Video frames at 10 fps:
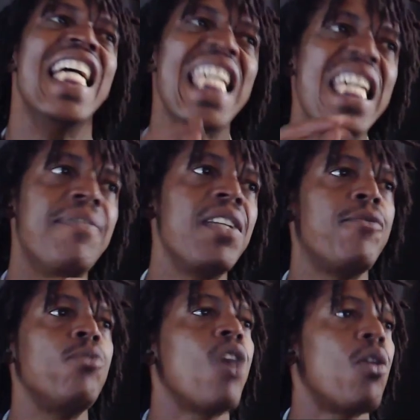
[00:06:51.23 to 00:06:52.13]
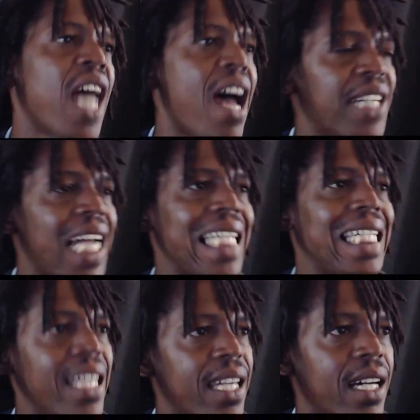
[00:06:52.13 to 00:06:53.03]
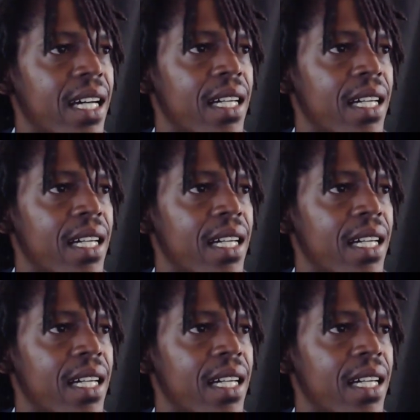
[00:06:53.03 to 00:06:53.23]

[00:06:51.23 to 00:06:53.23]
Even if you don't have an idea.